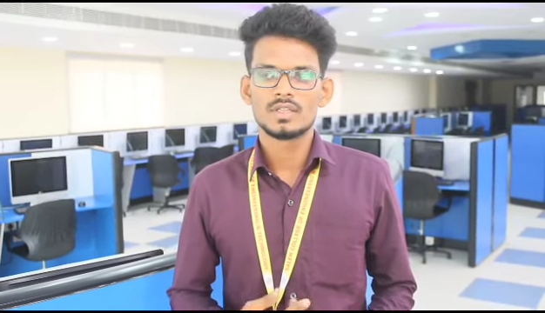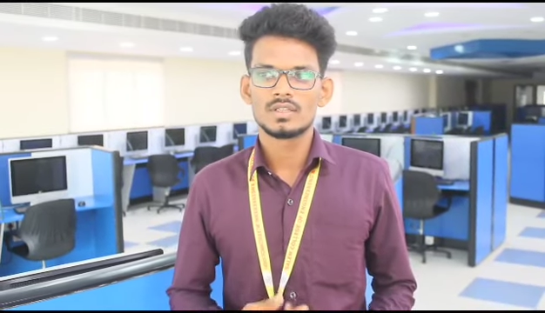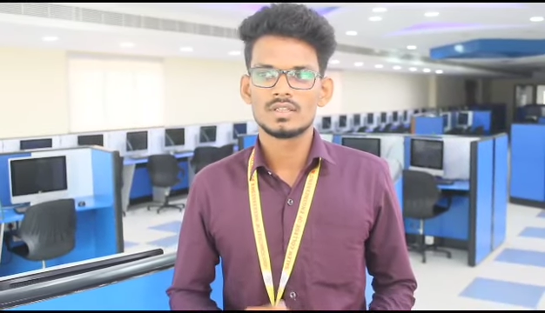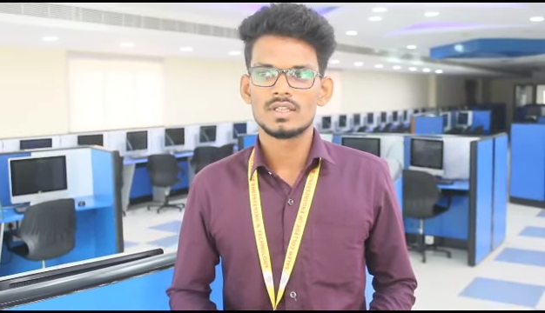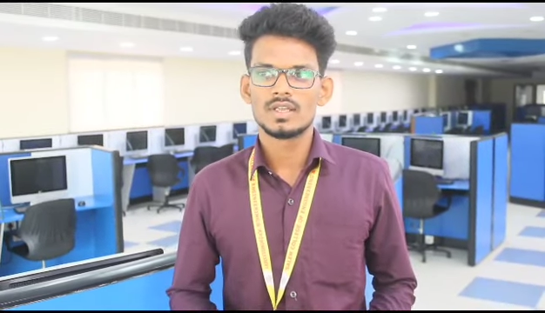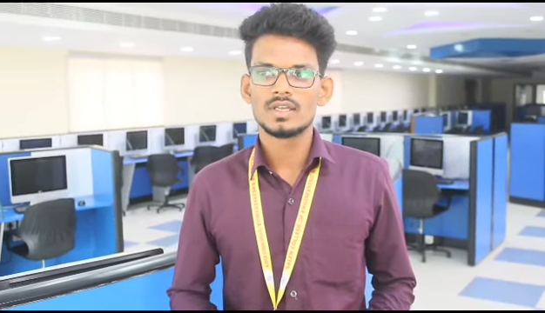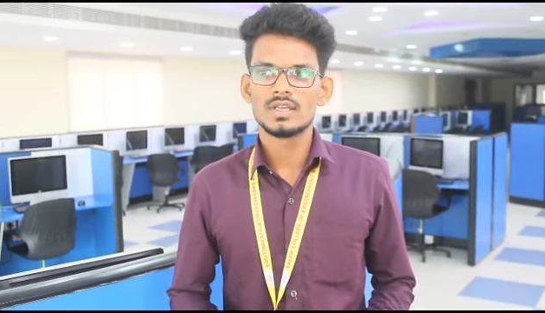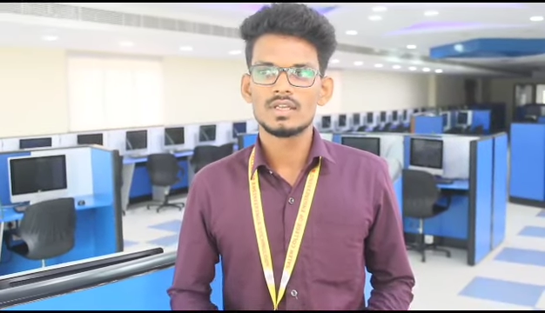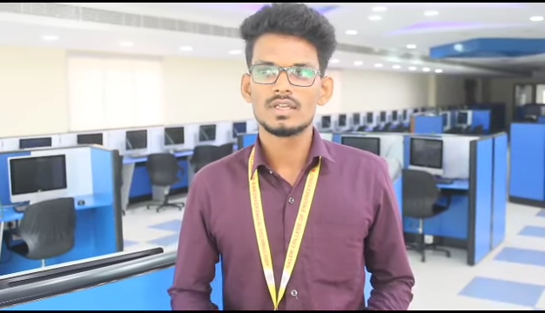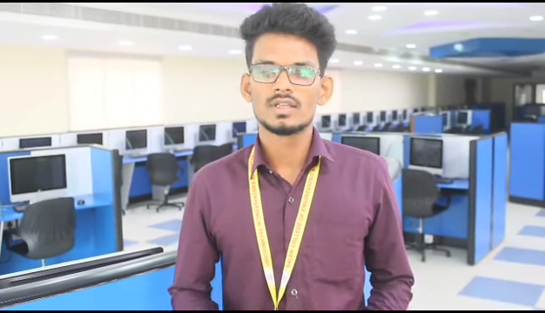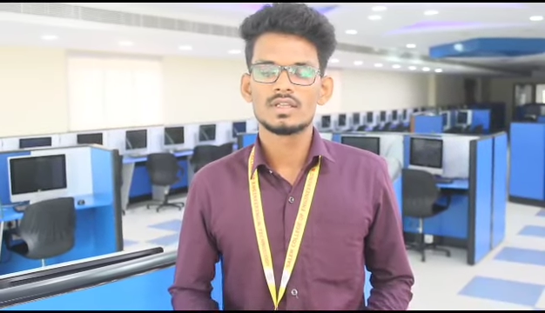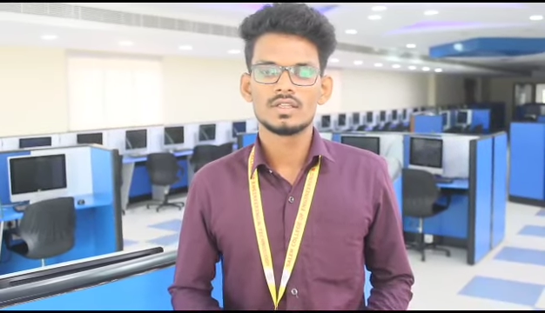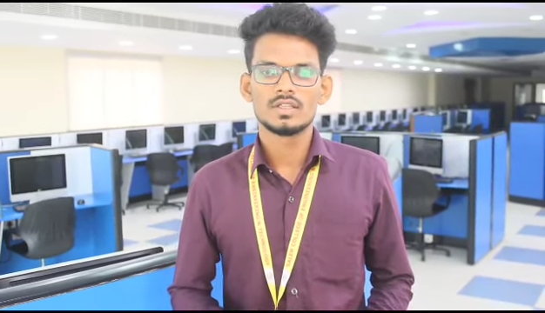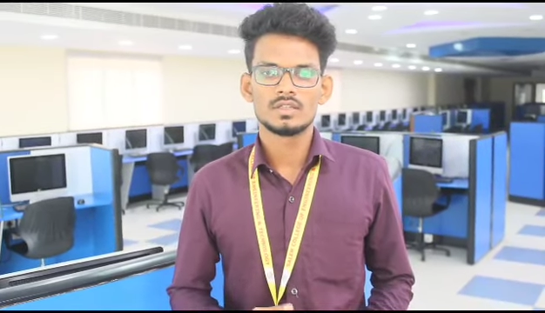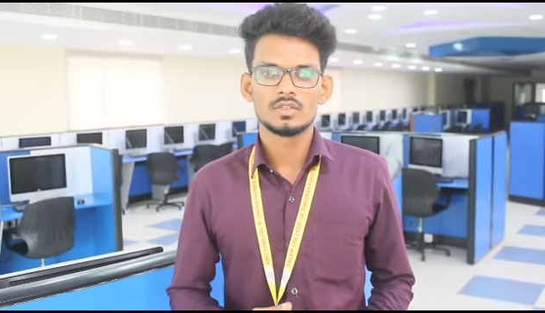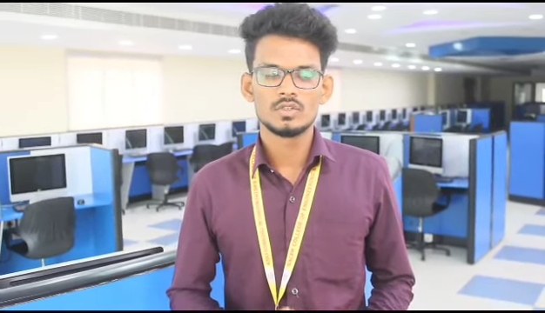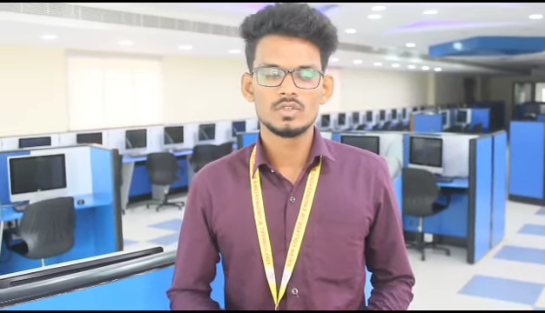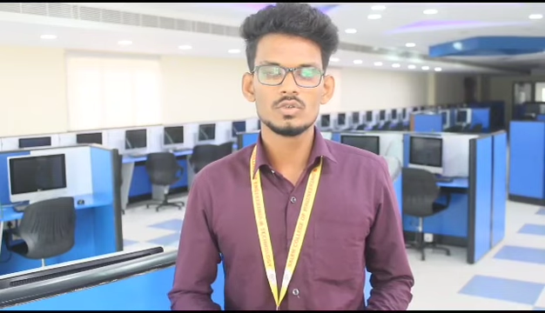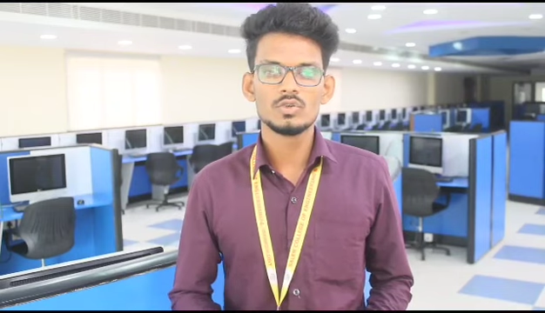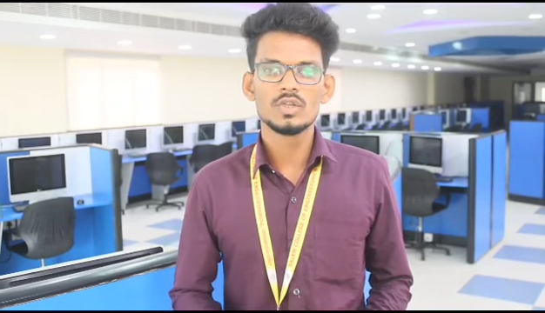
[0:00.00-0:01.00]
The
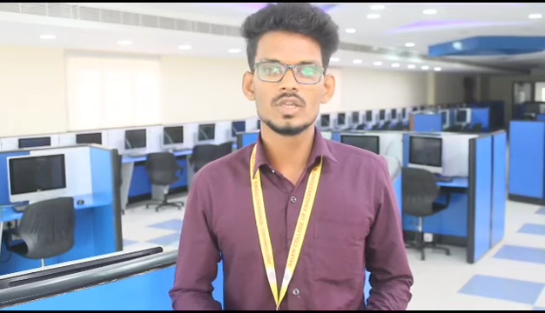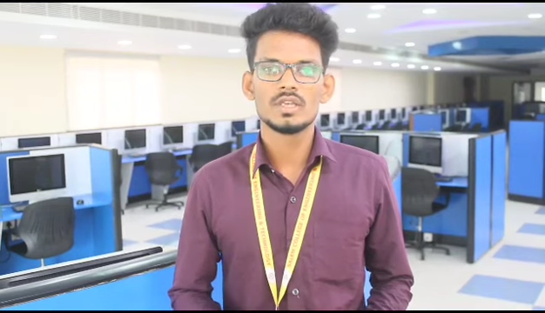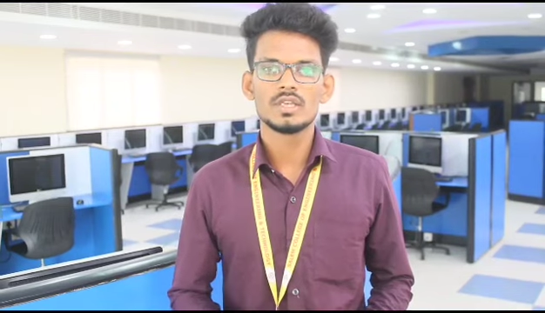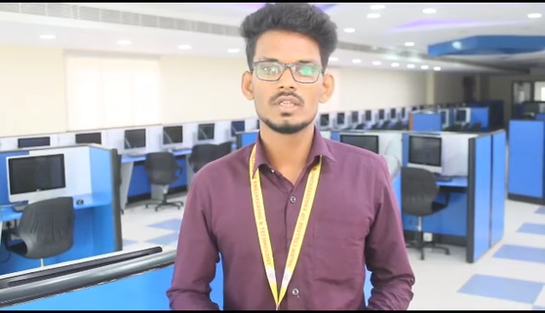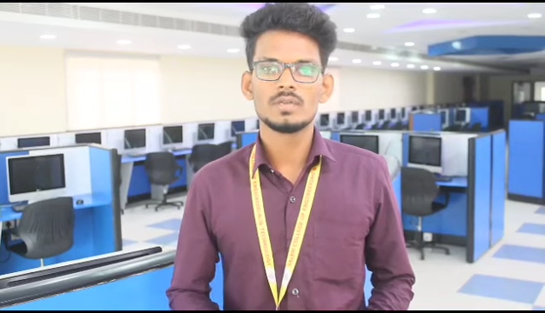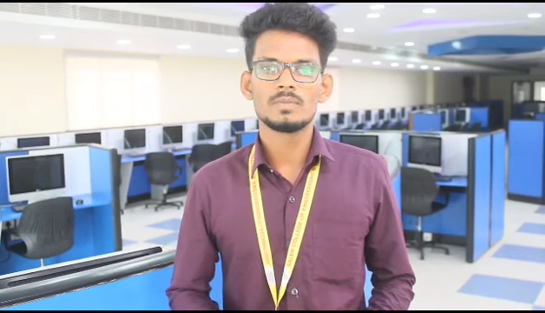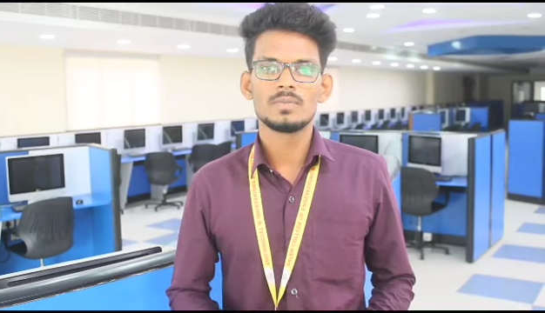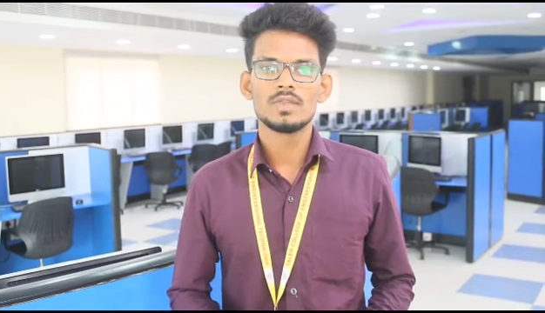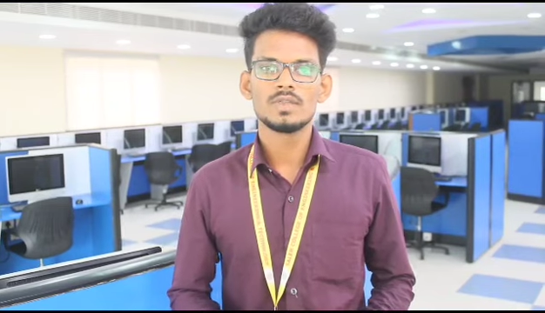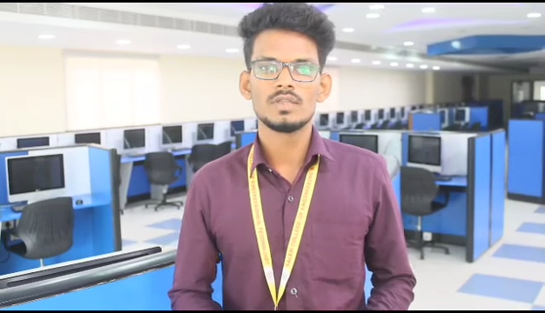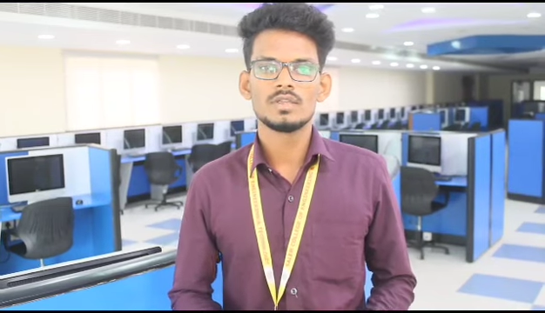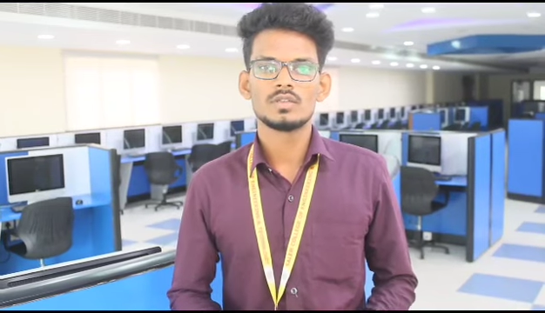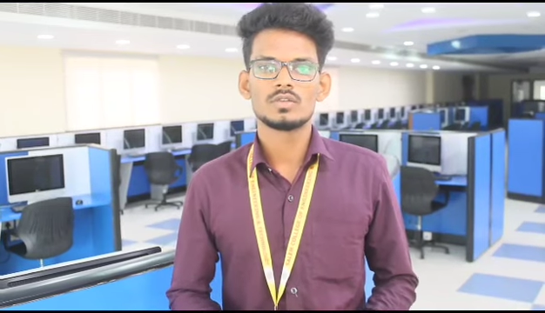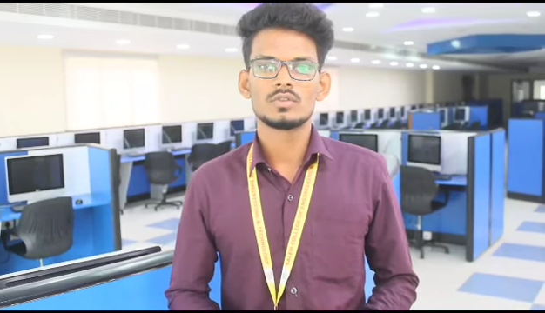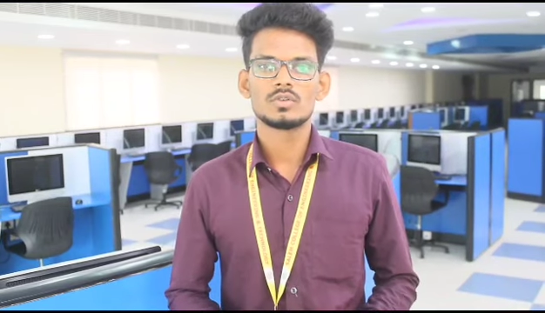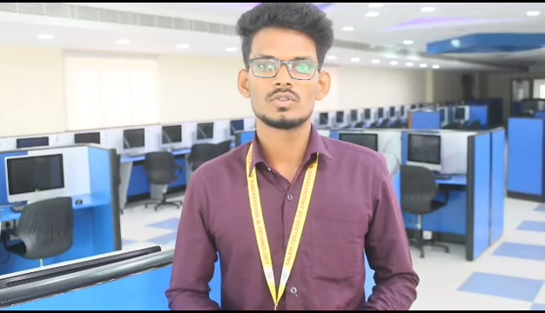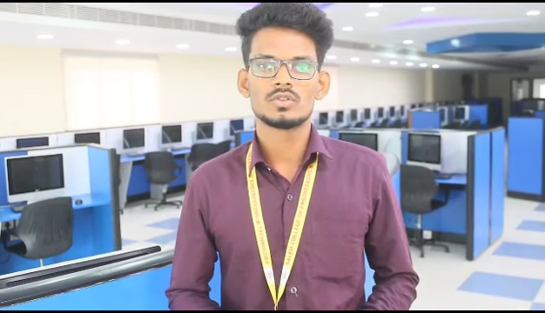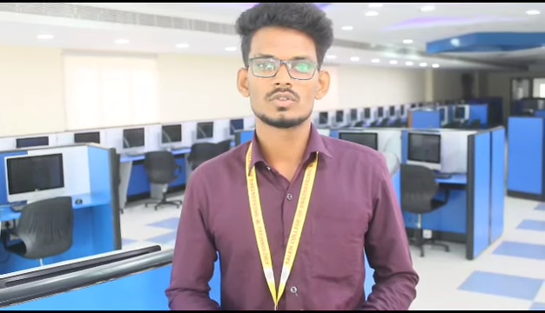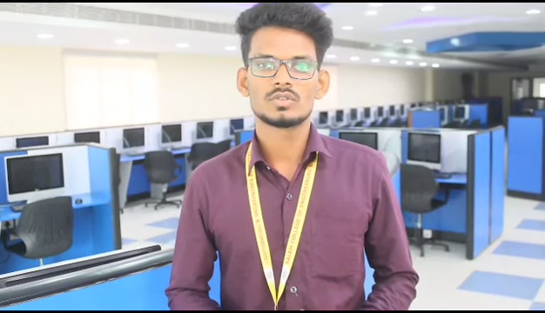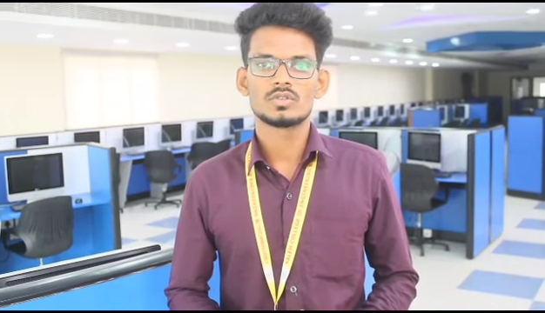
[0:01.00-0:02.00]
new NEP
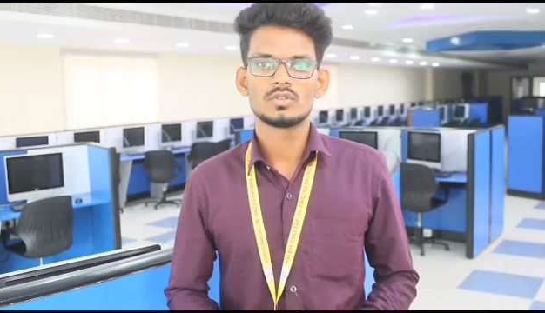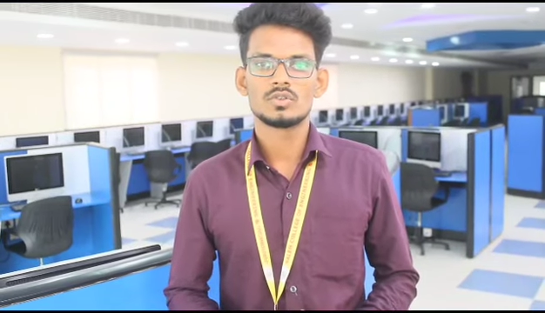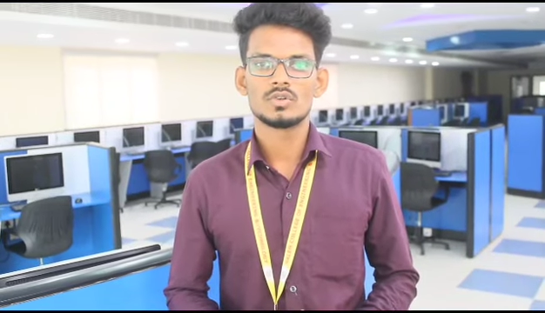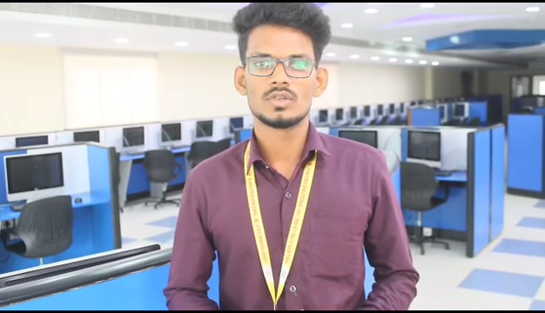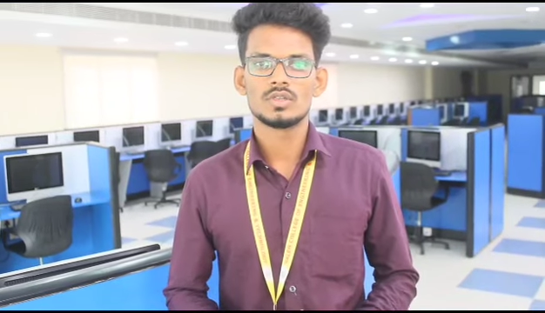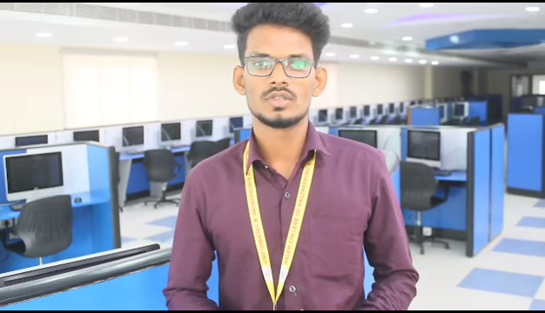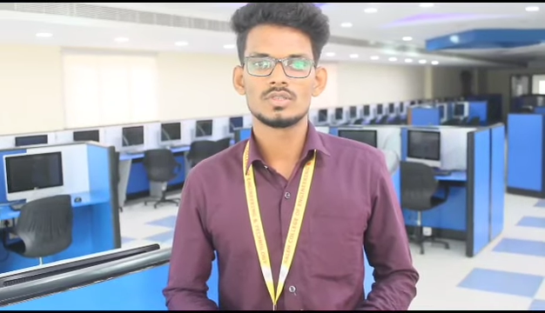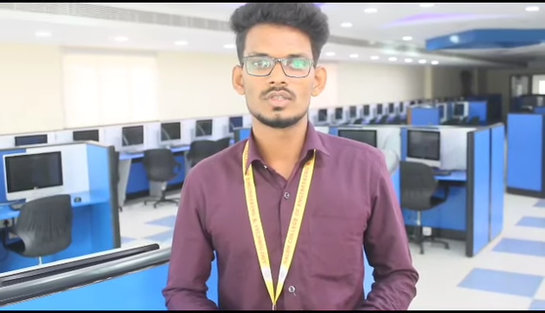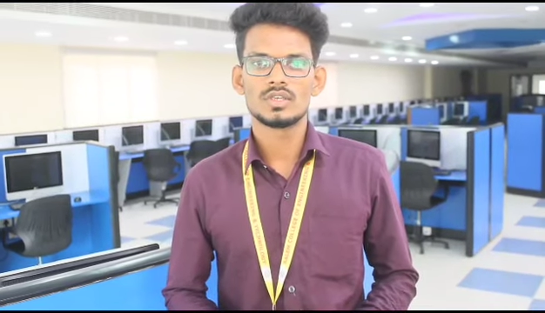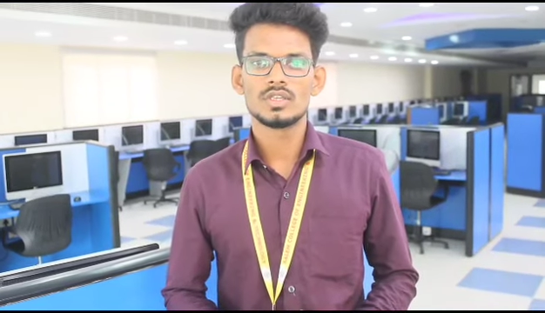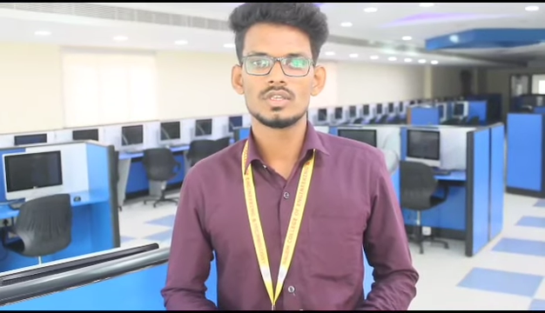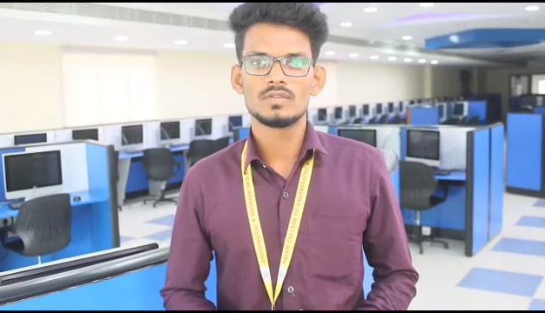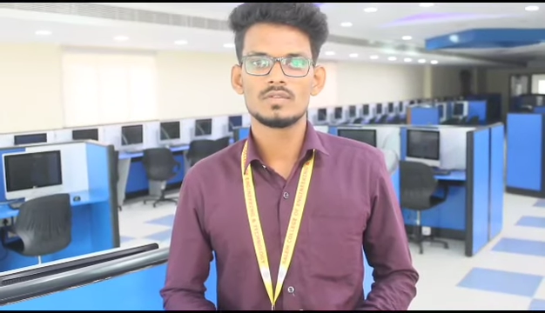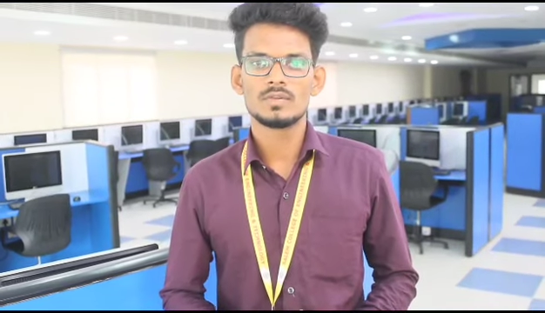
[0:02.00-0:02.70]
2023